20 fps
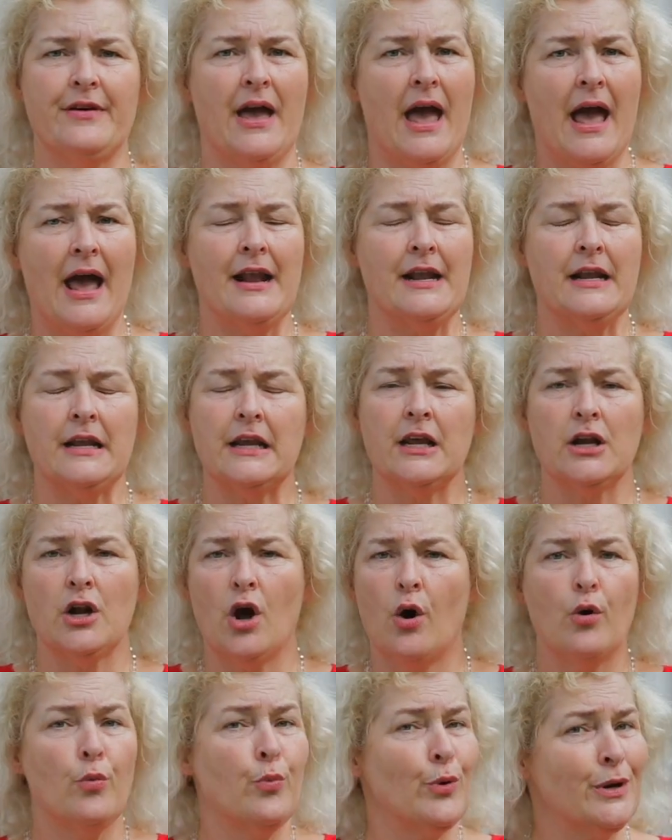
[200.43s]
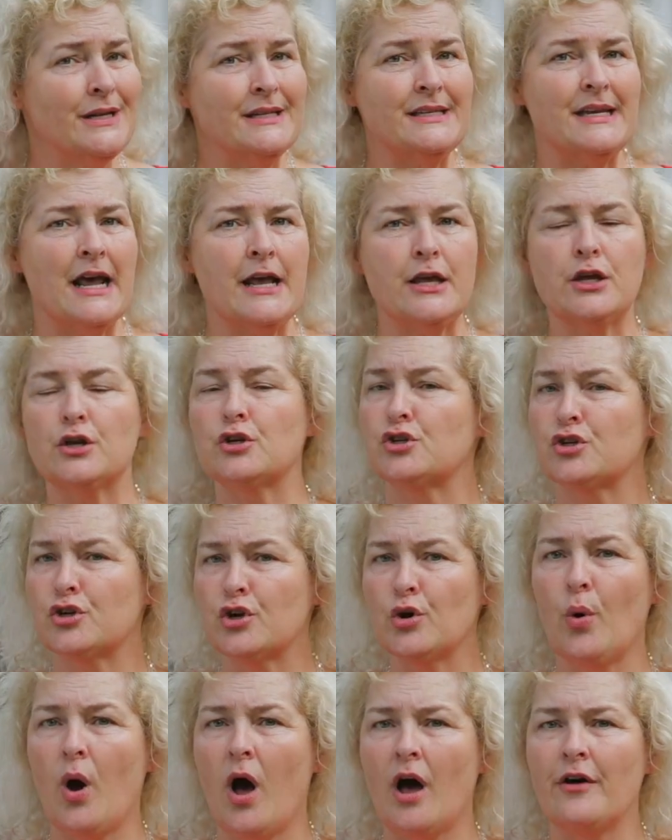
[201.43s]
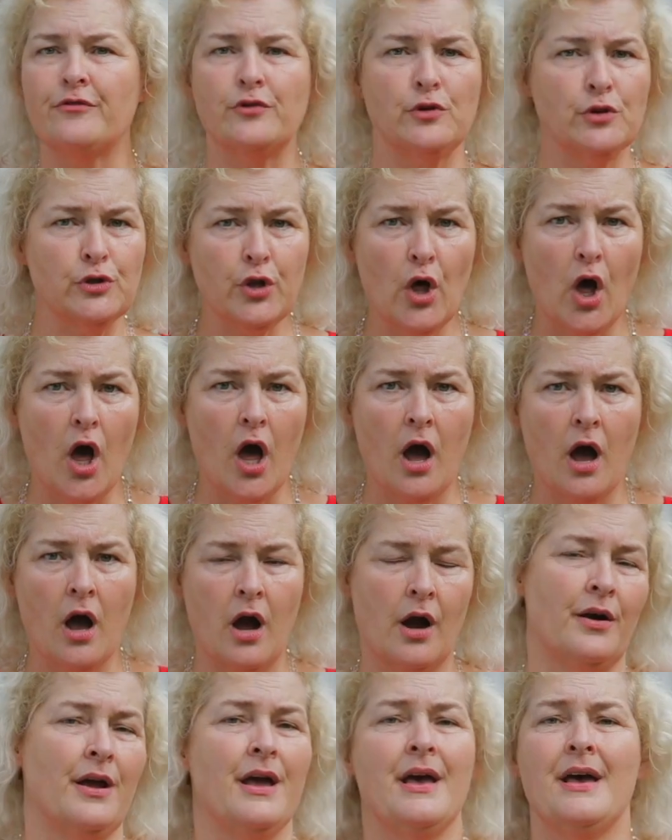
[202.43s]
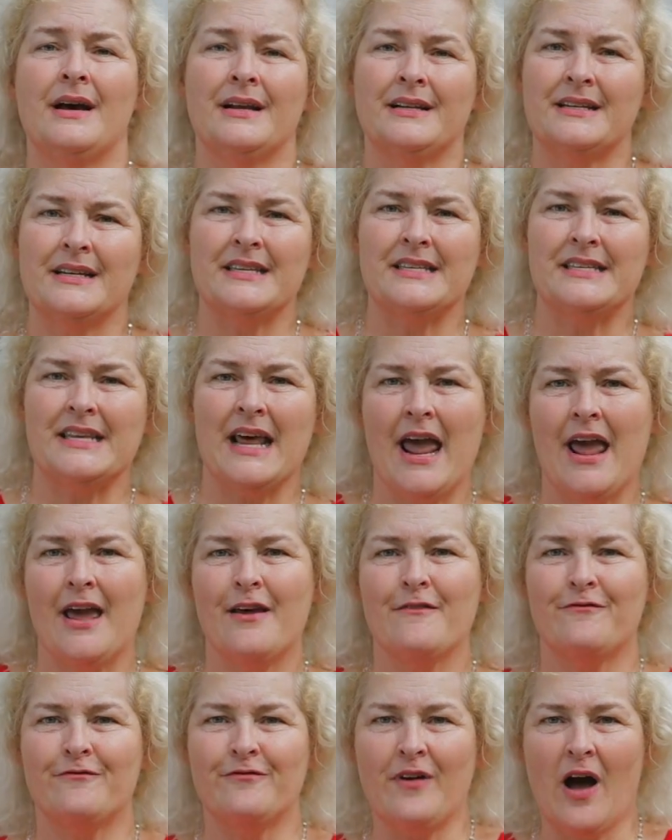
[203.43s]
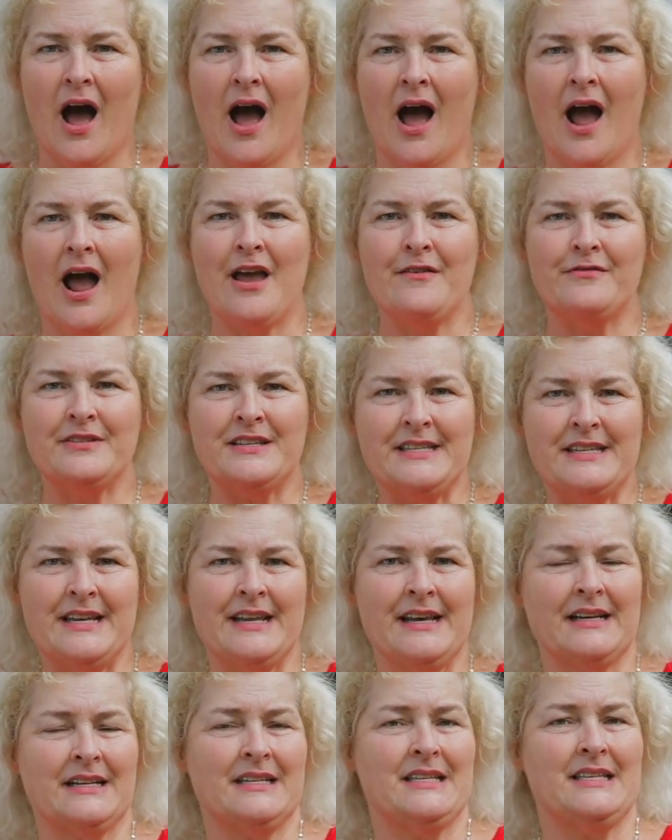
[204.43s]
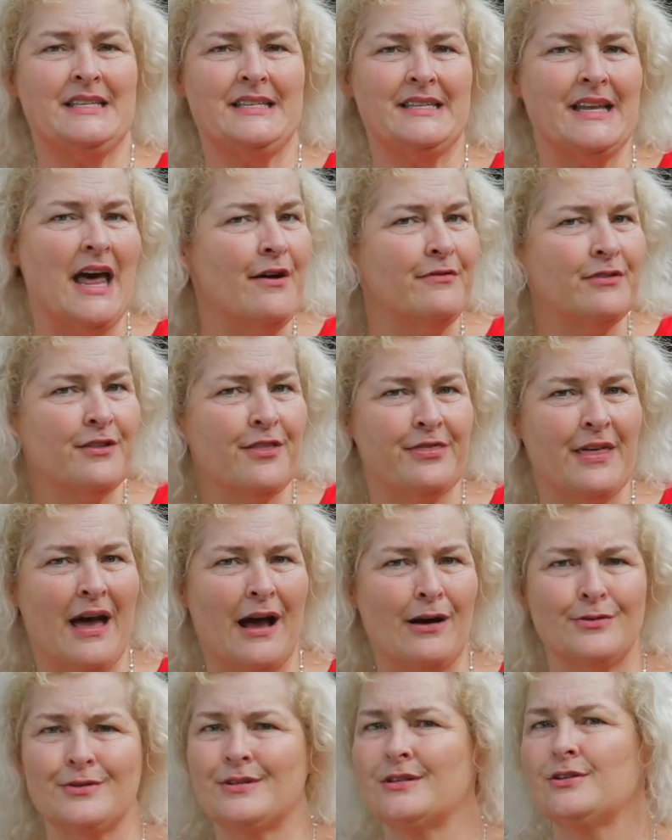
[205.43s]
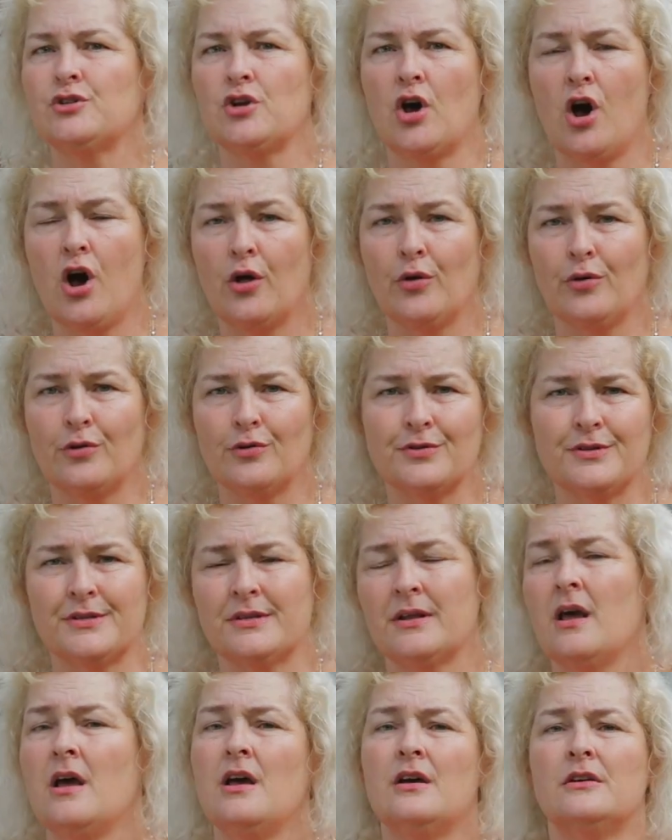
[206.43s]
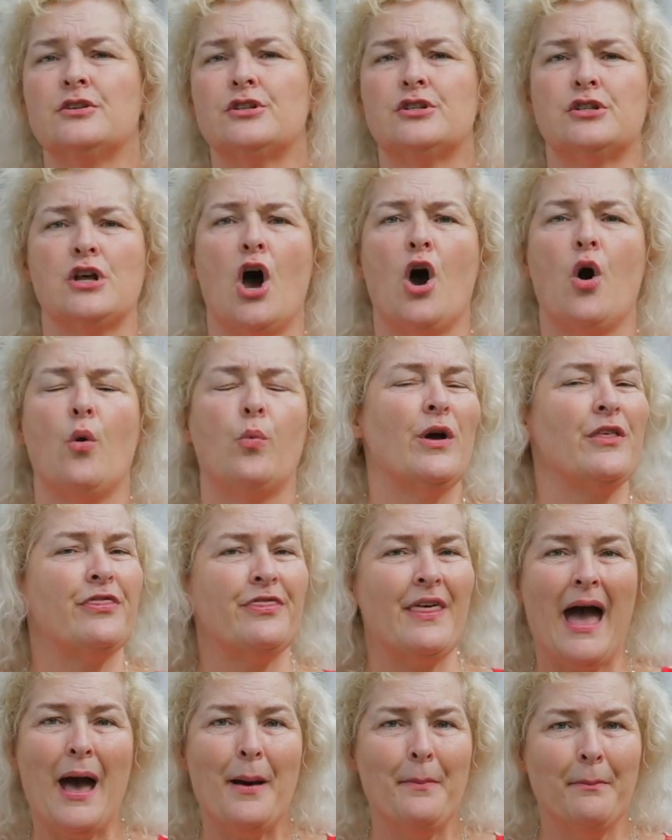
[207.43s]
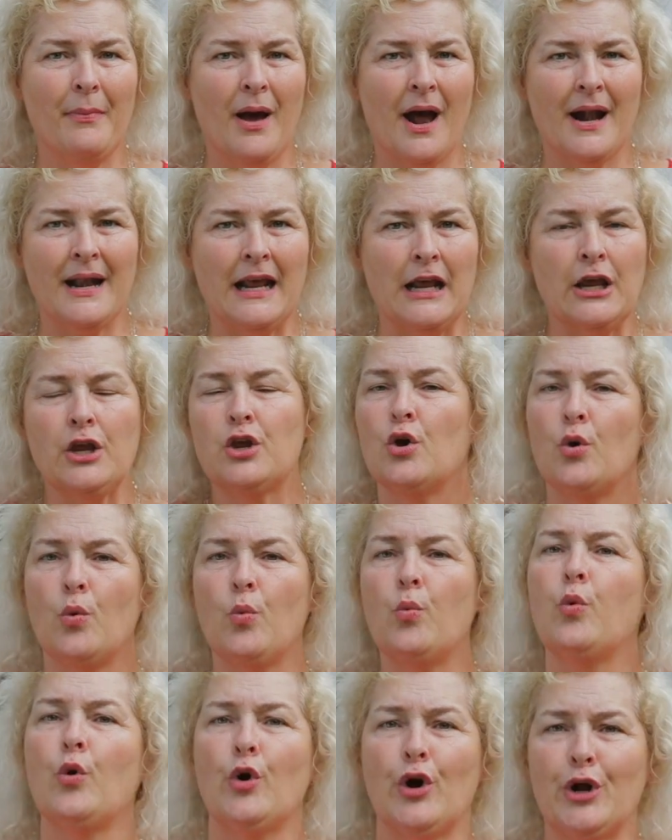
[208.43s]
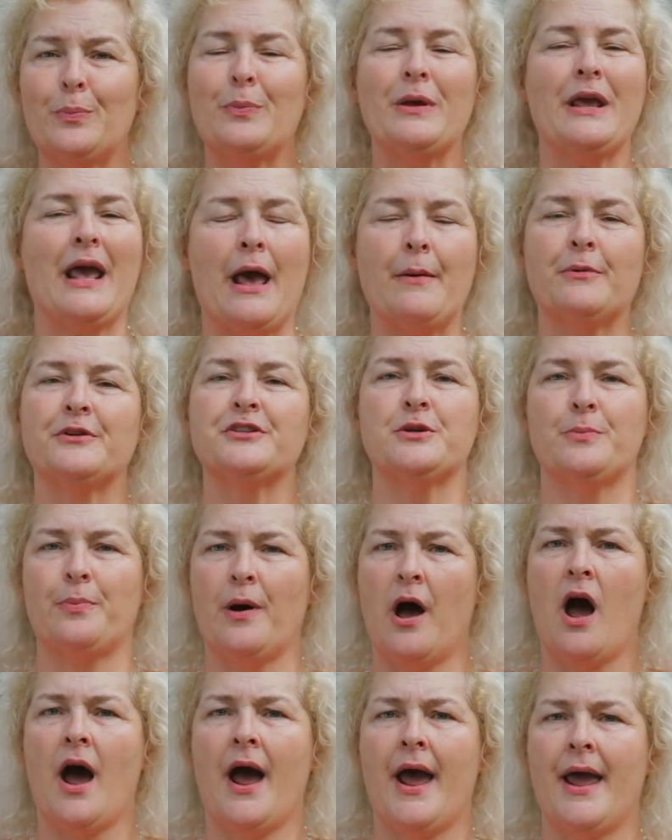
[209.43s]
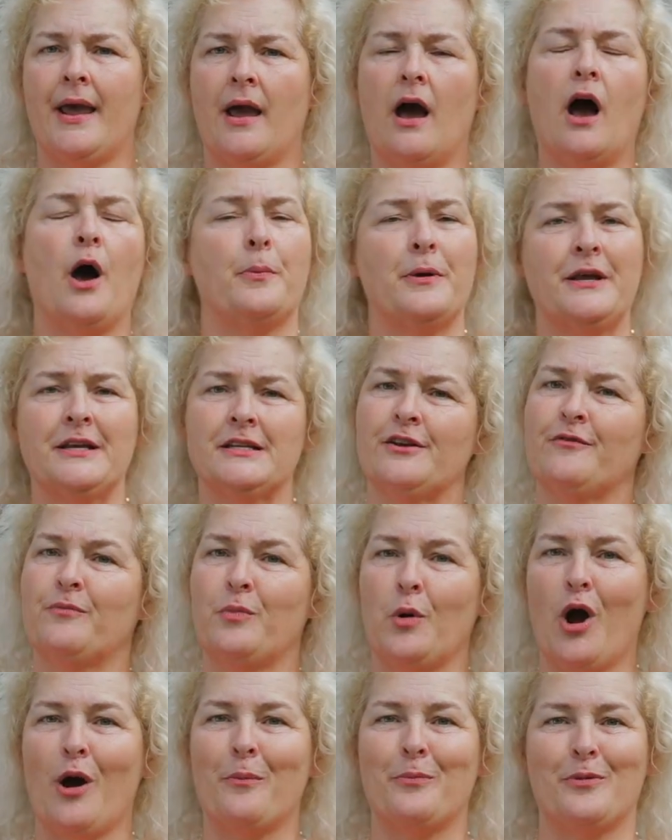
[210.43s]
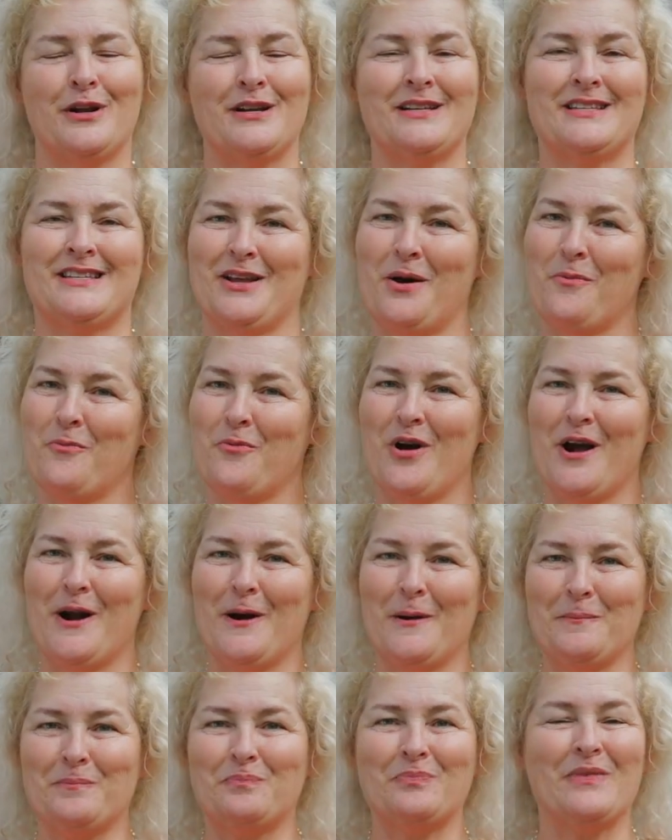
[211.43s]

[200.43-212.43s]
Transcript: And, it wouldn't take you too awful long to save $5,000, $6,000, $7,000. So with that money, you would be able to buy a piece of property somewhere.